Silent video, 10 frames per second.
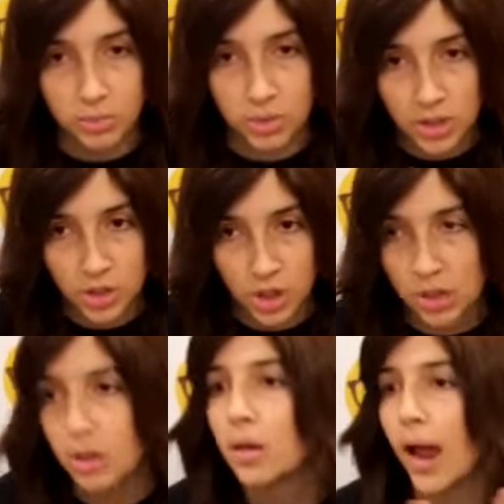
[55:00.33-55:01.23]
with each
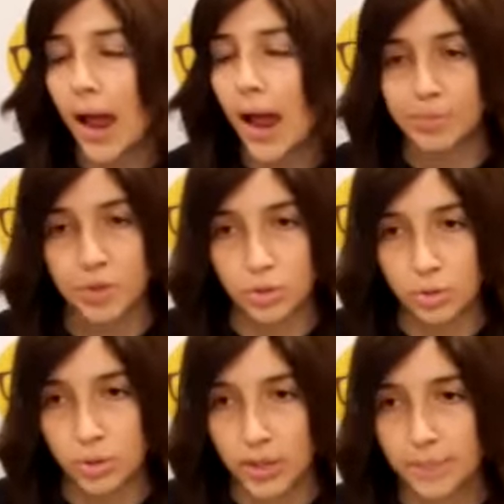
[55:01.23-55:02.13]
other?
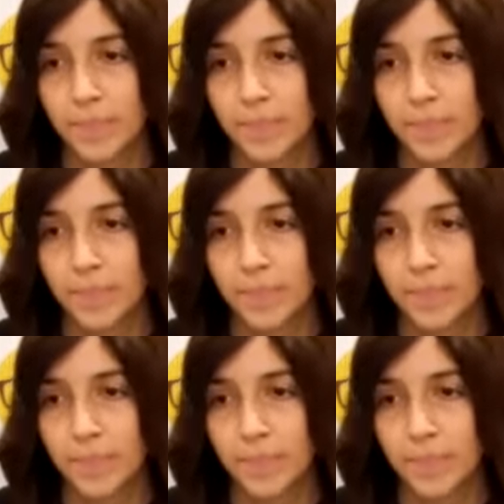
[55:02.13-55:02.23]
Absolutely.